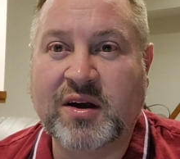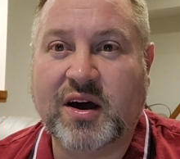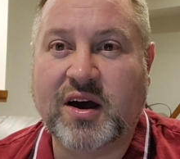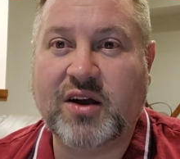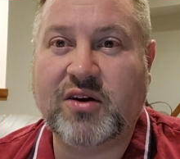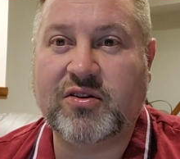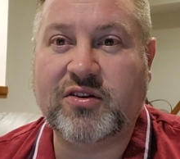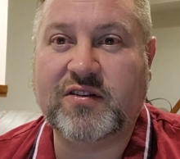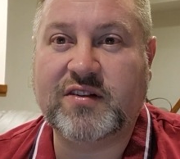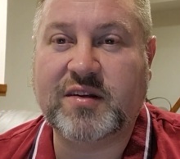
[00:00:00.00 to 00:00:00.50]
I
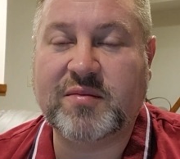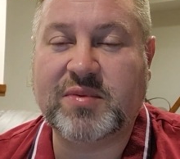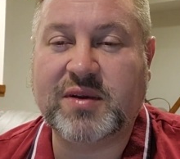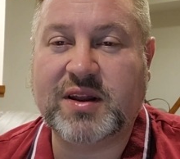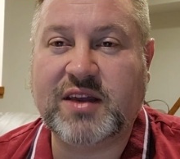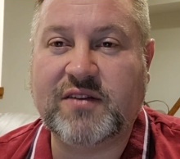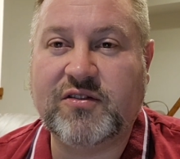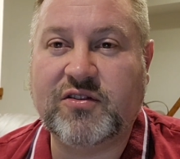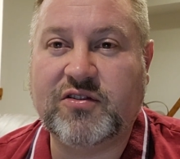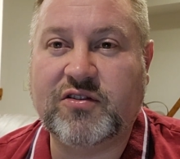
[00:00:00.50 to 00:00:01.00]
honestly
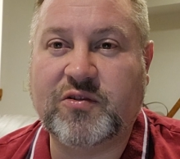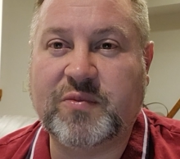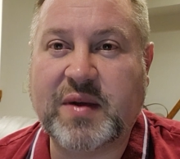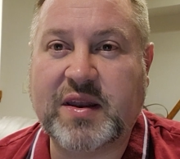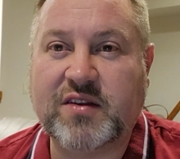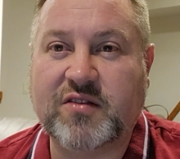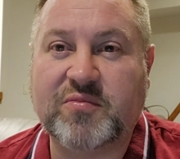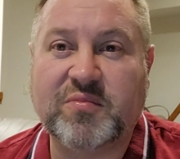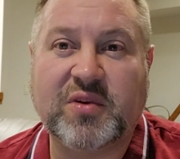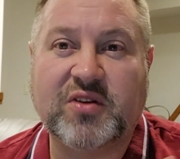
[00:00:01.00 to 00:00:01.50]
believe you should
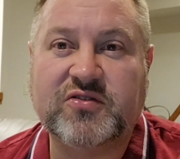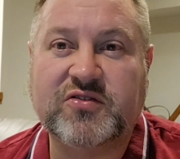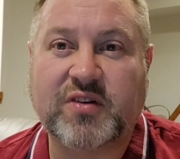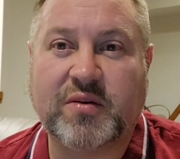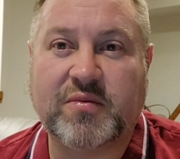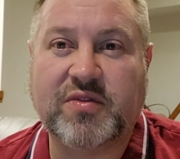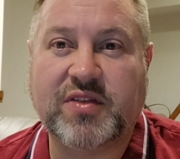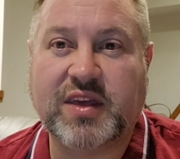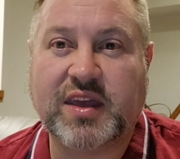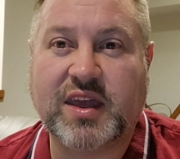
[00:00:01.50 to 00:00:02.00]
spend as much
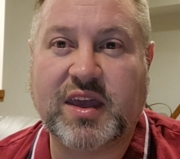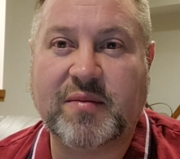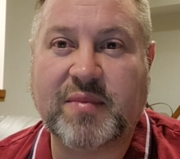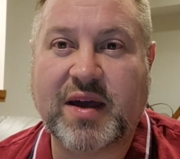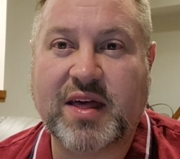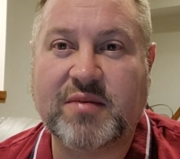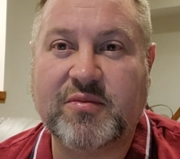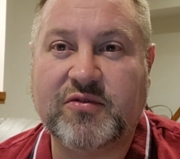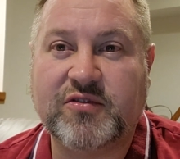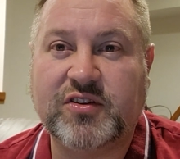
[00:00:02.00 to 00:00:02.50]
time thinking
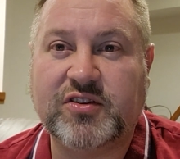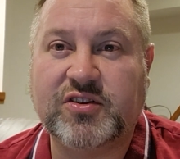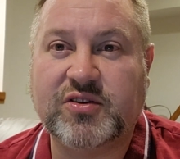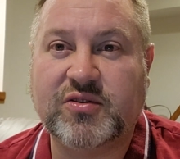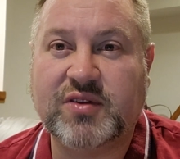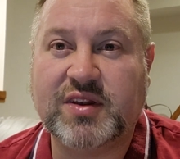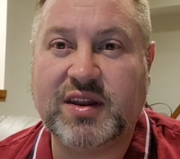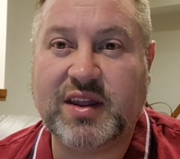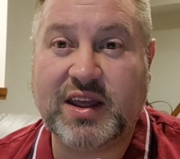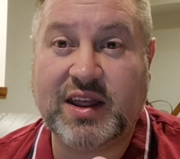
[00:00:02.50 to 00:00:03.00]
about them as you
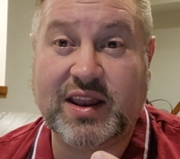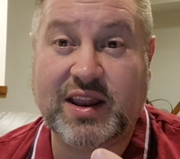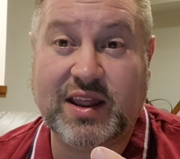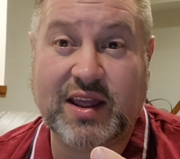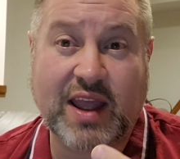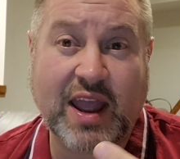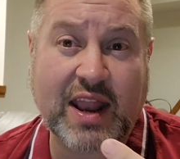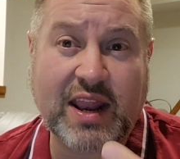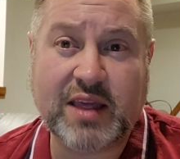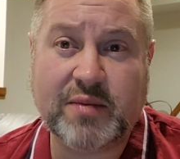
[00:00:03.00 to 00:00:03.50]
do in
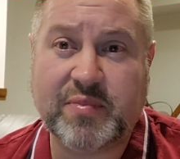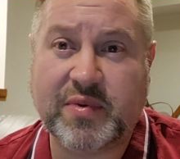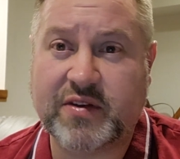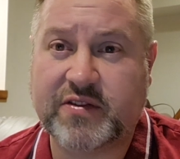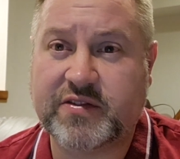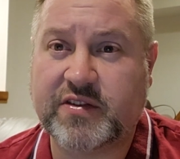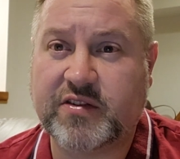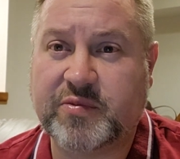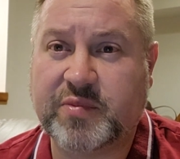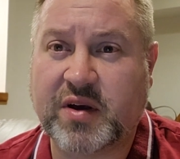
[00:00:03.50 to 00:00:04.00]
any
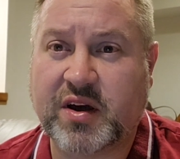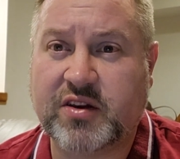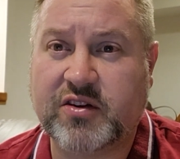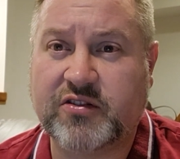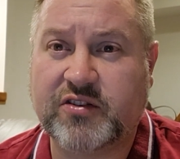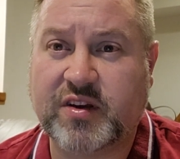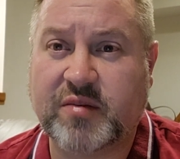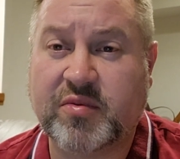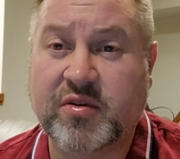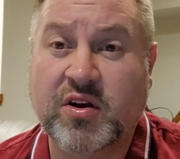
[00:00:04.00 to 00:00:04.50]
business
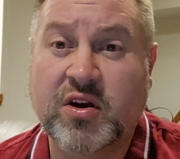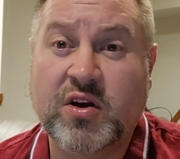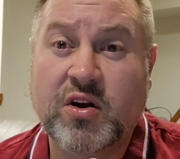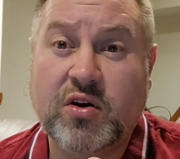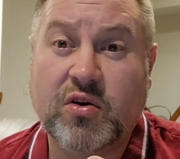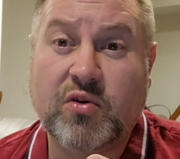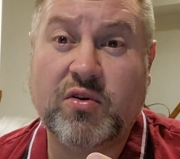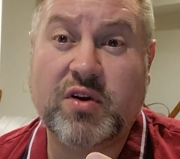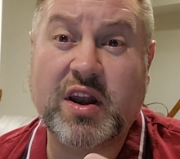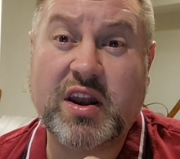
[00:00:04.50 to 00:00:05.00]
partnership
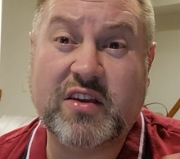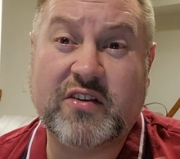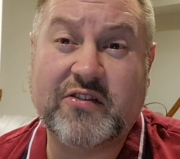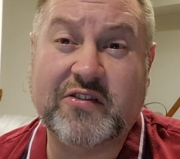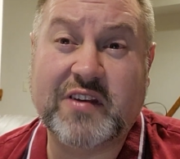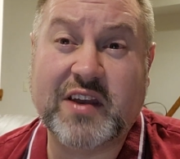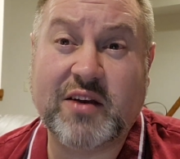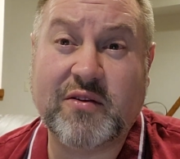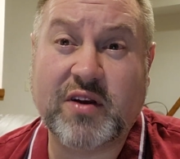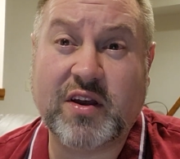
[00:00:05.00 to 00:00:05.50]
or in any
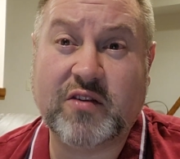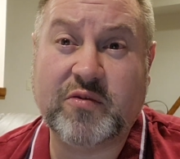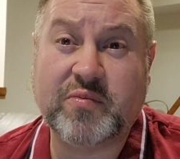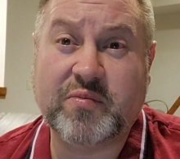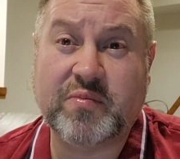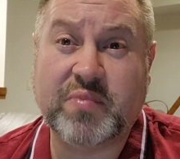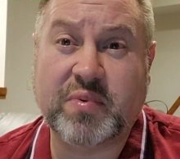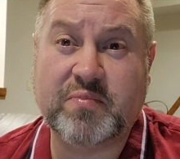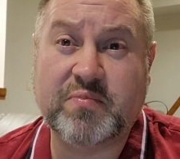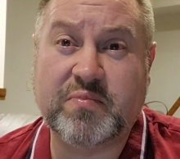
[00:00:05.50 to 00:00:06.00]
serious
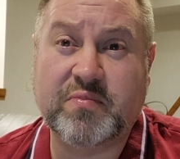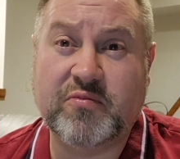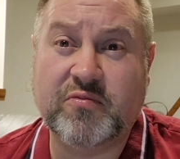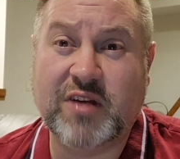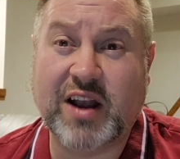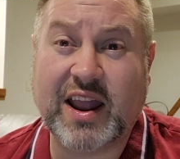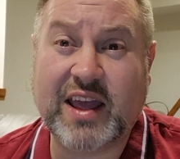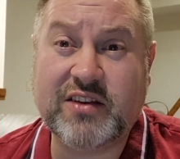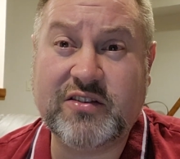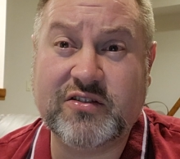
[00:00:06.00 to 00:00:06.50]

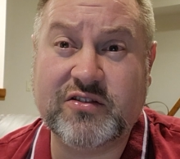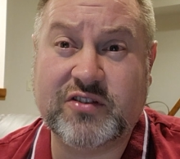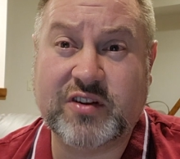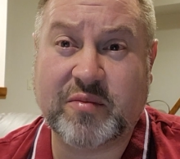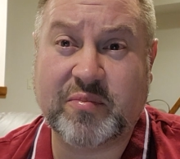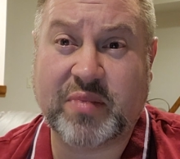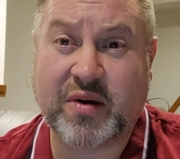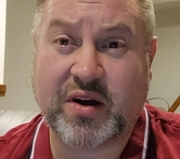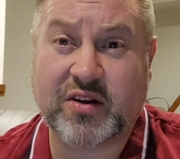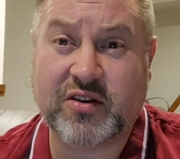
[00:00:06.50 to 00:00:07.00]

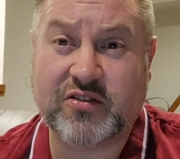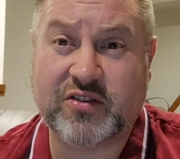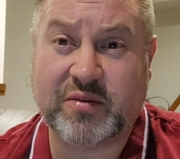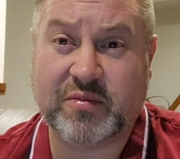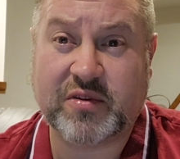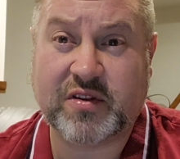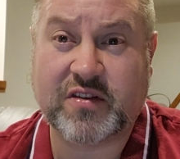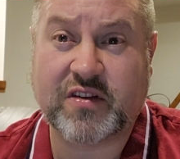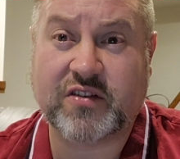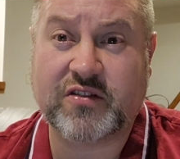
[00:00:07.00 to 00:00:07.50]
relationship
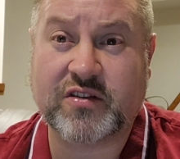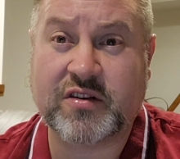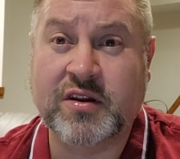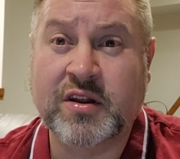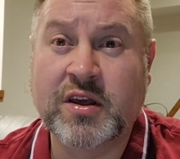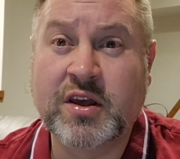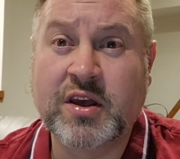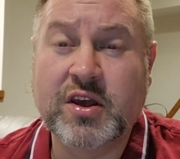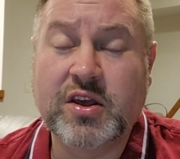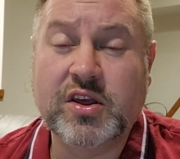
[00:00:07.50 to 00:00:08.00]
partnership decision
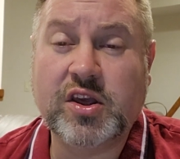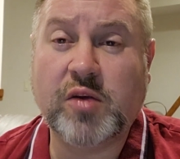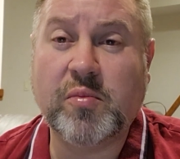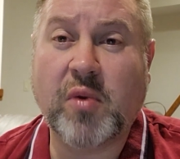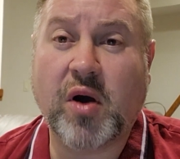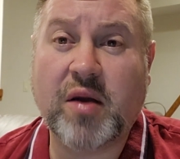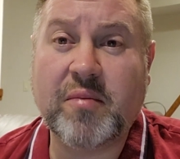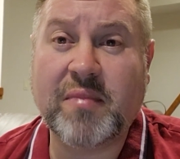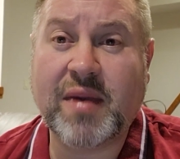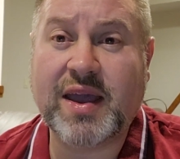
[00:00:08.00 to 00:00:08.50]
you
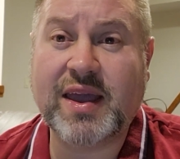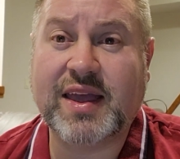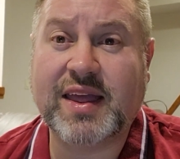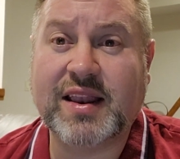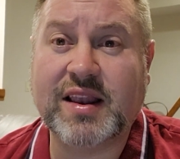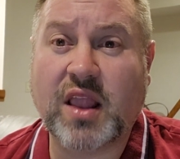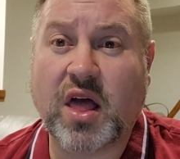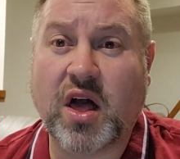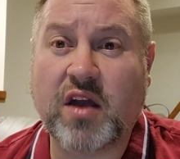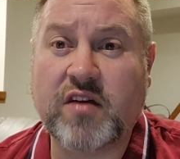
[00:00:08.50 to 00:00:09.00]
might make
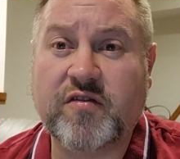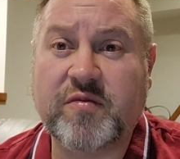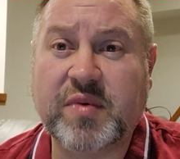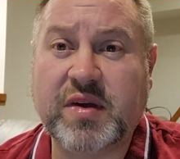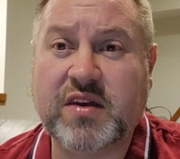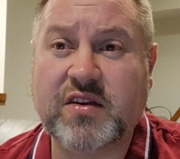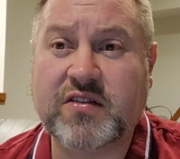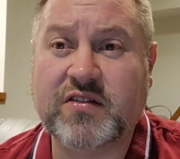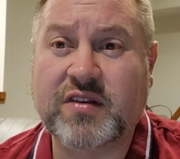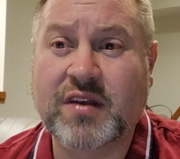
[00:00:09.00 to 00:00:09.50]
in life.
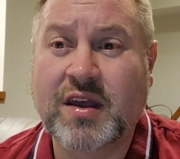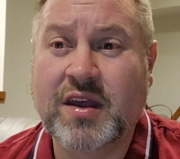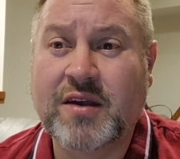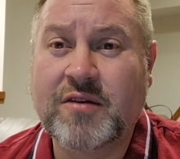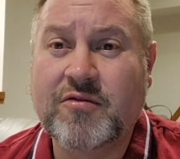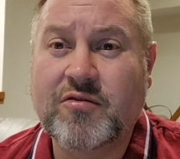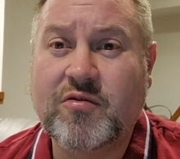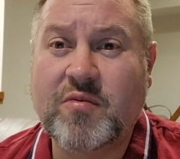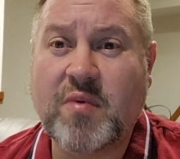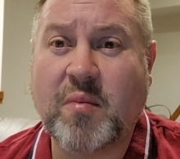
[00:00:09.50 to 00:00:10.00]
Because
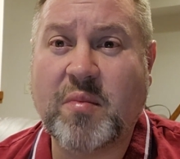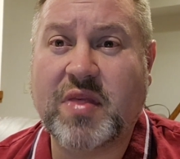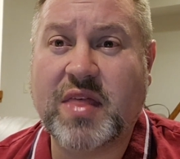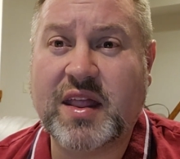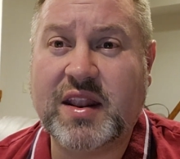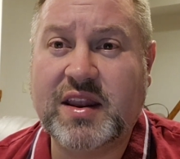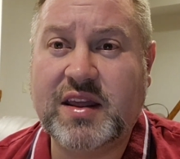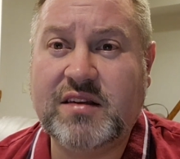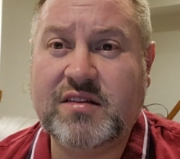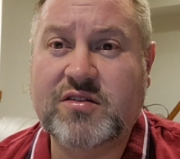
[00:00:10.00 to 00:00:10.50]
remember, they
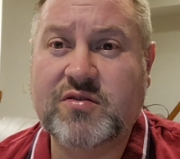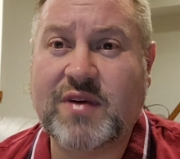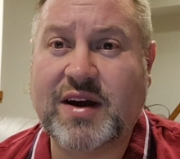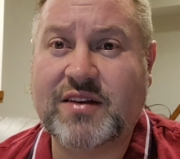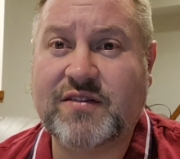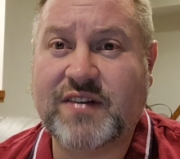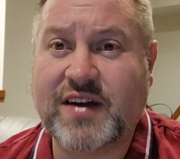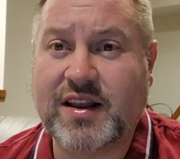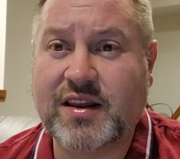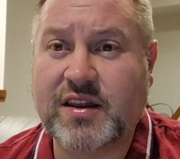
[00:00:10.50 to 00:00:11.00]
need to
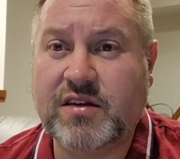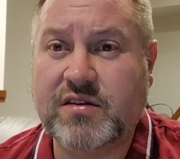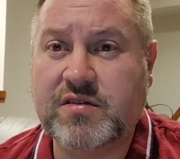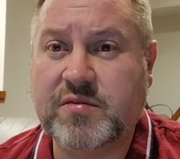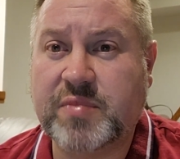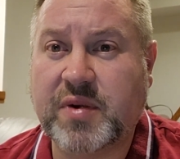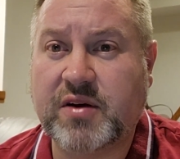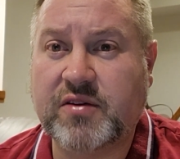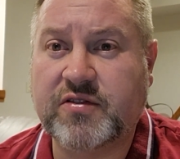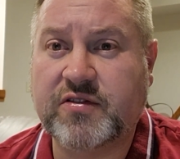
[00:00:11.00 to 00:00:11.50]
add value to
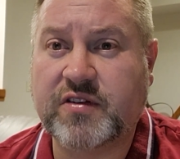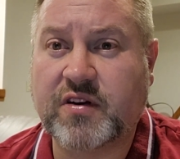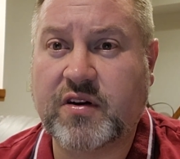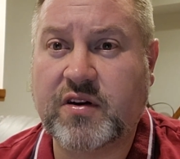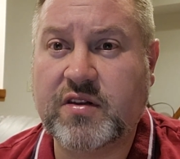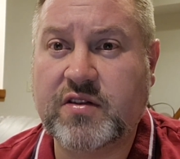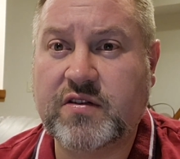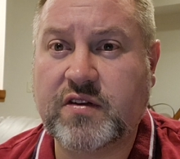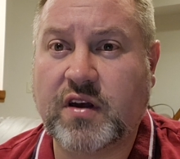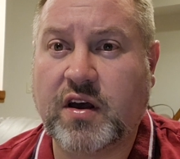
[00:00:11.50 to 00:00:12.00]
both
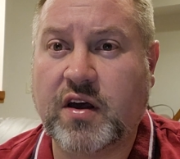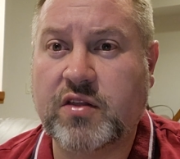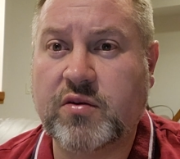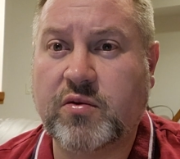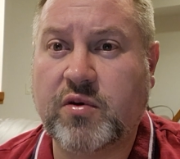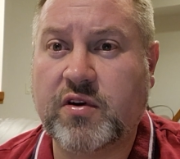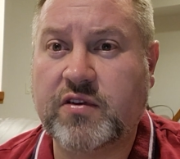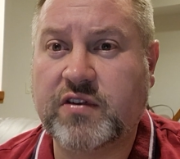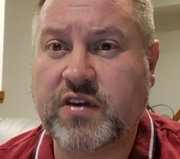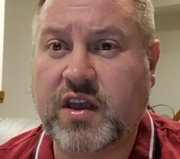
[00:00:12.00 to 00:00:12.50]
sides.
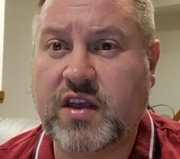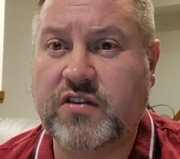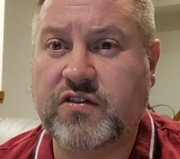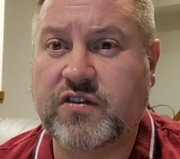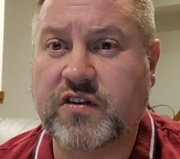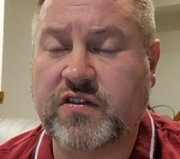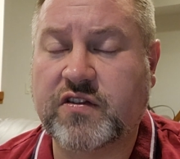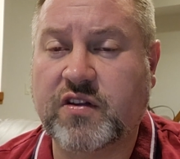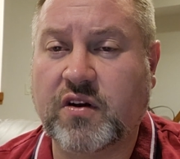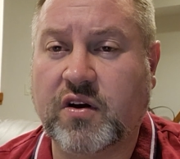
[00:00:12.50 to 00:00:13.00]
Otherwise, it's
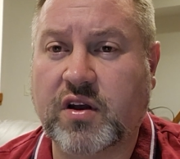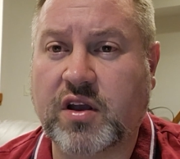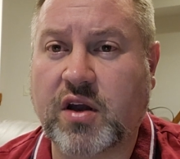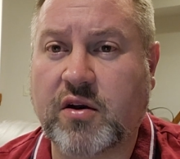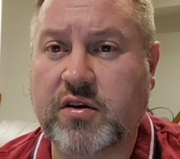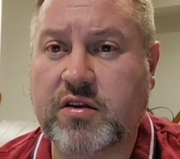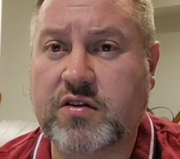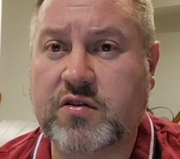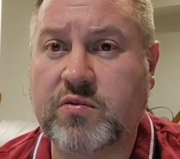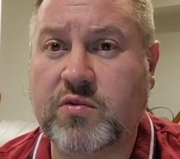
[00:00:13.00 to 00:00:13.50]
just not
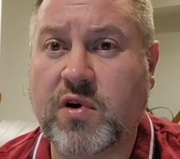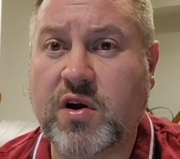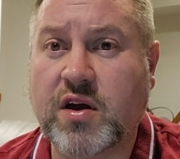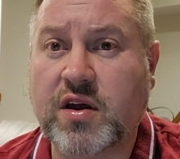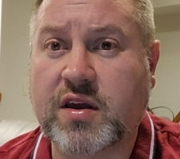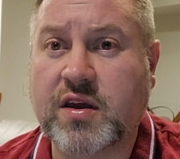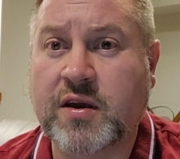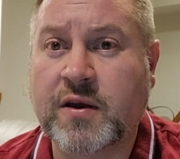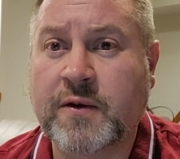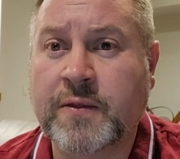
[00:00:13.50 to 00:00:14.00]
going to
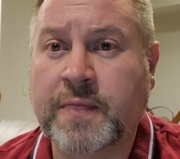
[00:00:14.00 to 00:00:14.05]
work.